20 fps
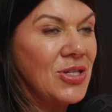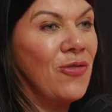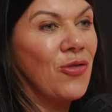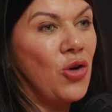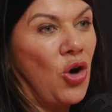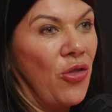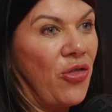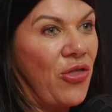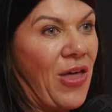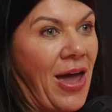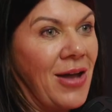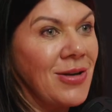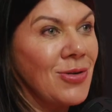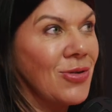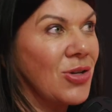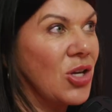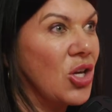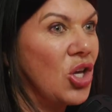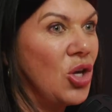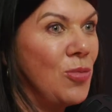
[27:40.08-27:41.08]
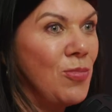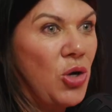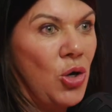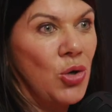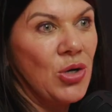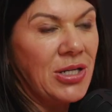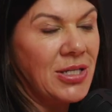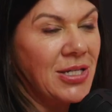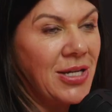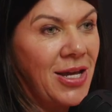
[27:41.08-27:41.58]
you've got that
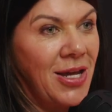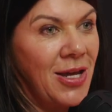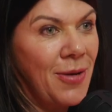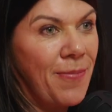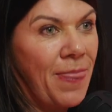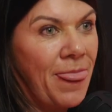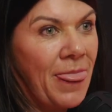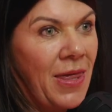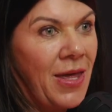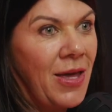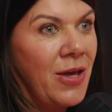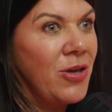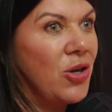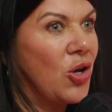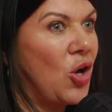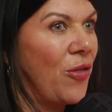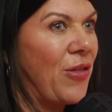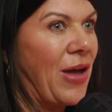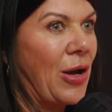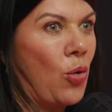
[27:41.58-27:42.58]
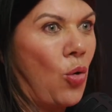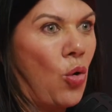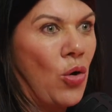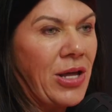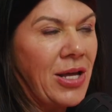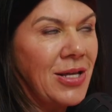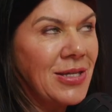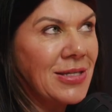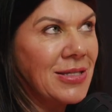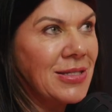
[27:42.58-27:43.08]
community, you've got that
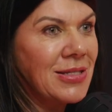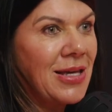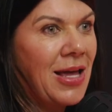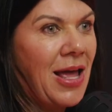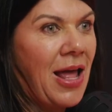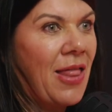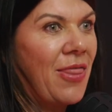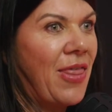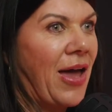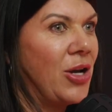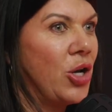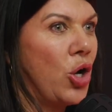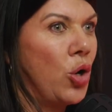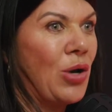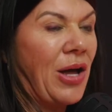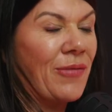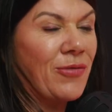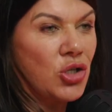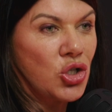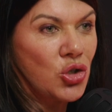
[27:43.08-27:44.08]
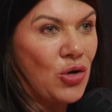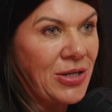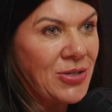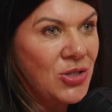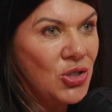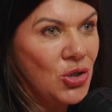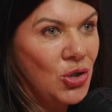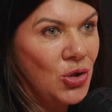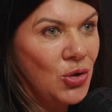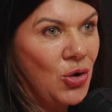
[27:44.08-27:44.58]
audience, they know, love and
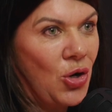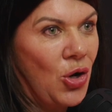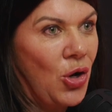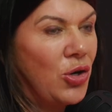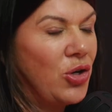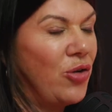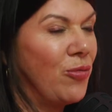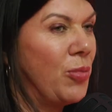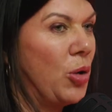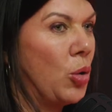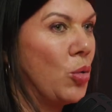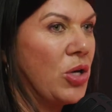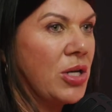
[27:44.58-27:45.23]
trust you, you've built